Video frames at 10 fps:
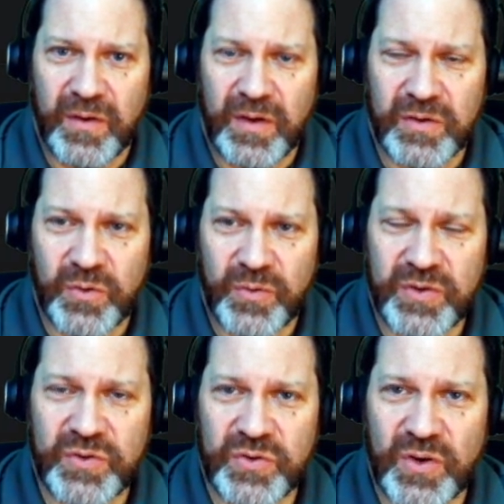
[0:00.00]
So
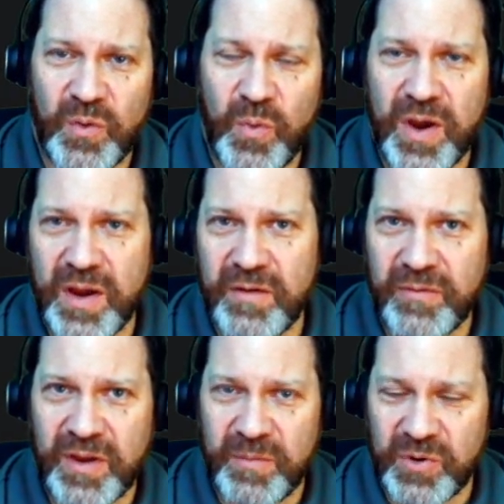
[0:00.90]
this is a way of
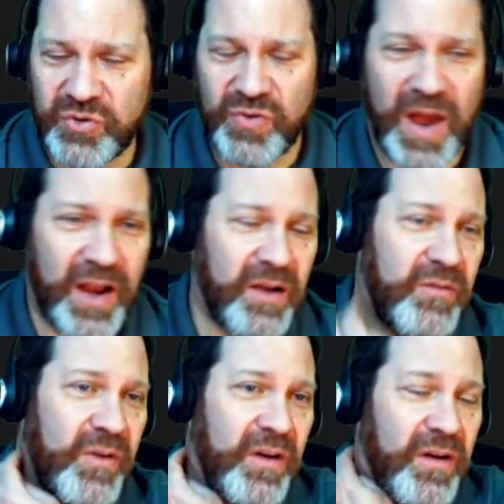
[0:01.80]
keeping track of
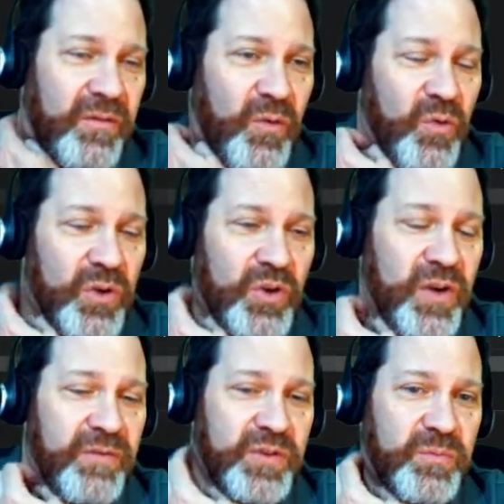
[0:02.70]
all your
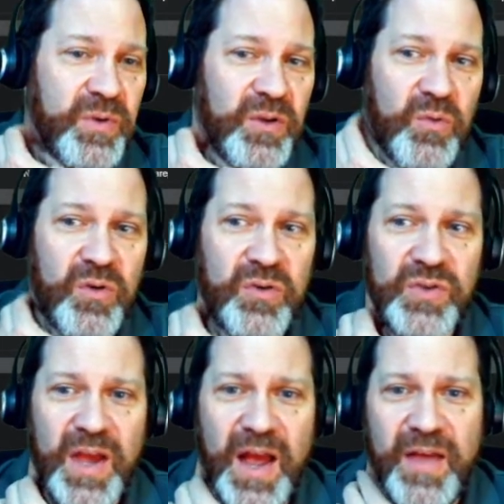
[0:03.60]
FTP orders.
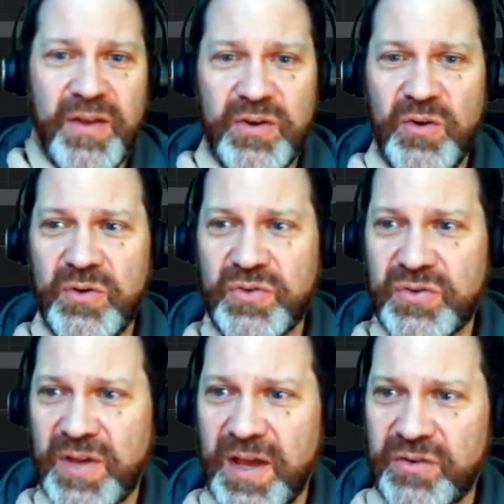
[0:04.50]
And then you notice the
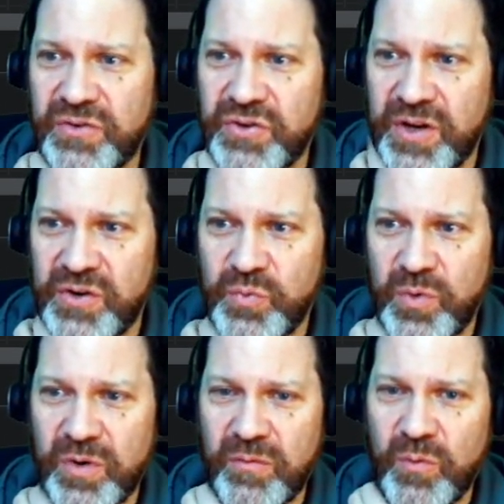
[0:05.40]
status has changed
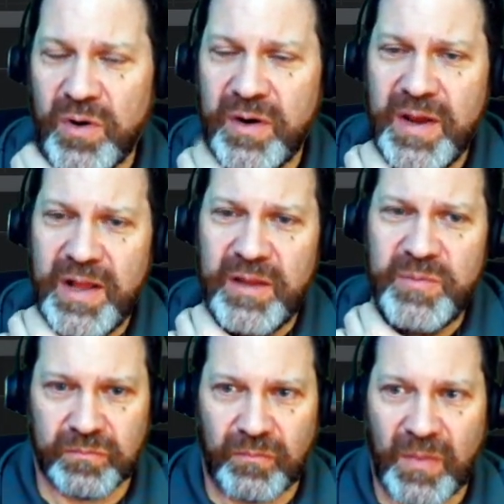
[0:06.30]
1 of 1.
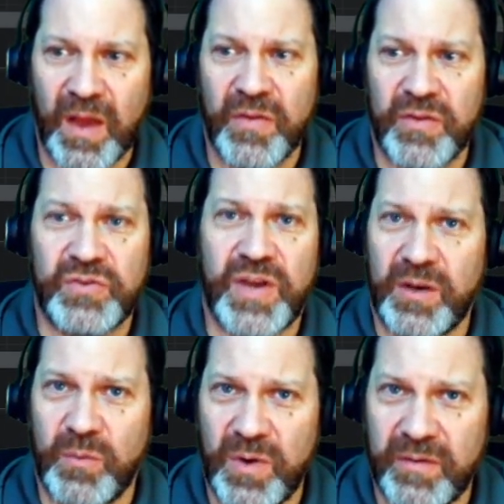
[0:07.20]

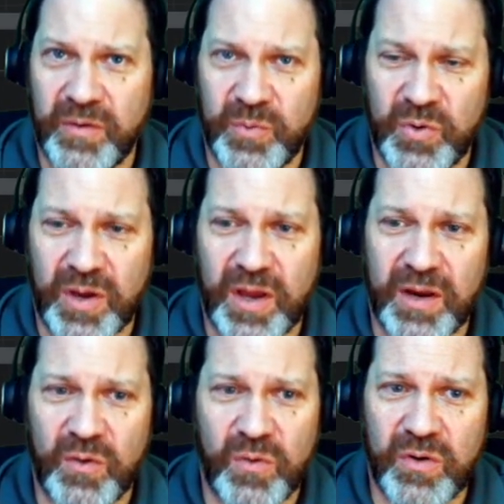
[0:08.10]
Second way of communicating
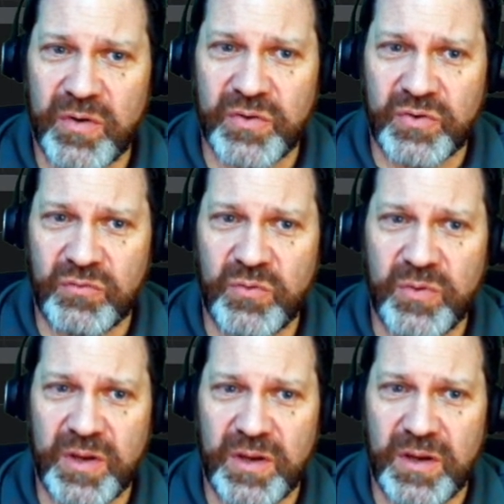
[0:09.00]
an order is through
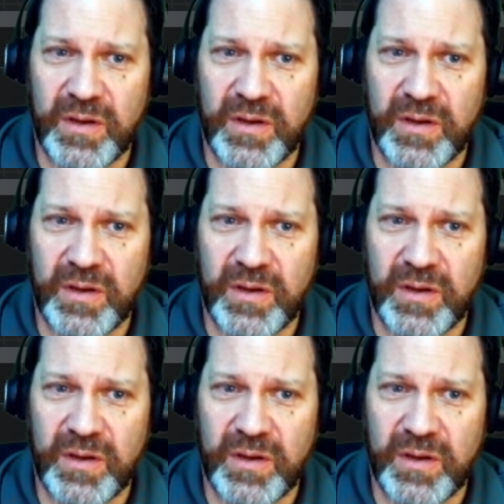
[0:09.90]
the